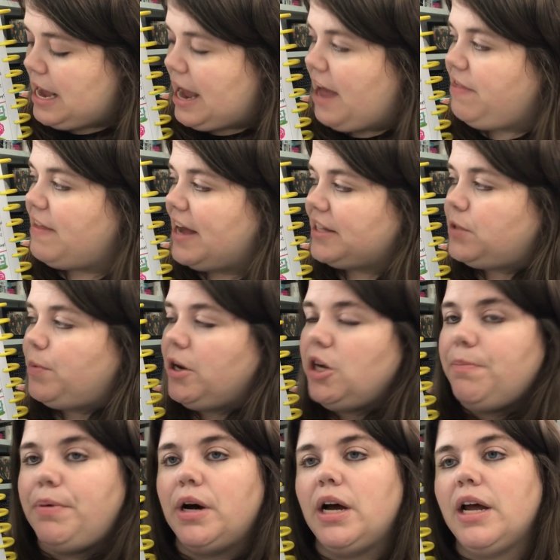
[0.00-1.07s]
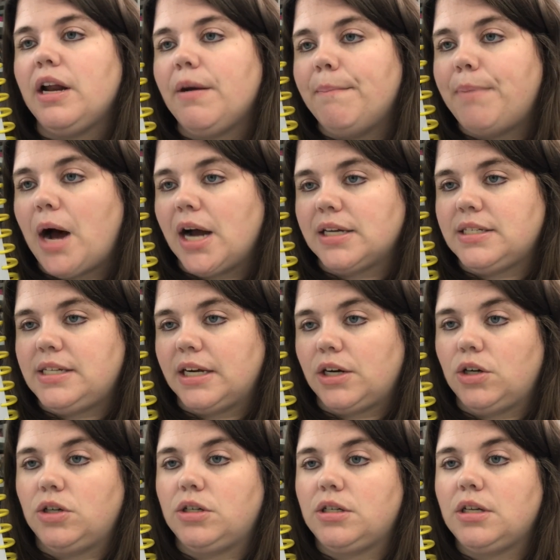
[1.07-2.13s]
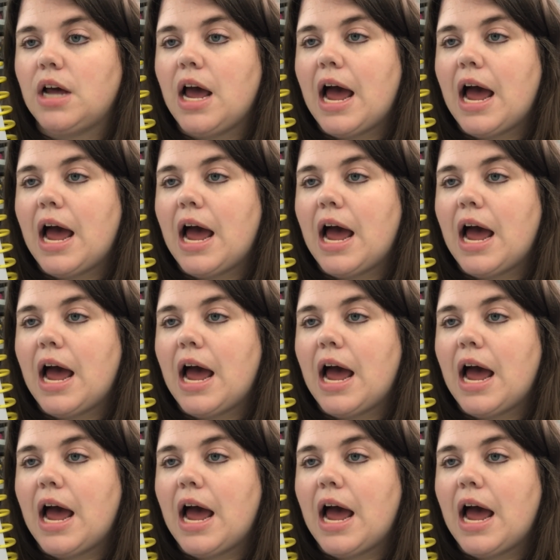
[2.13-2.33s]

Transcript: and that's where you put box stickers.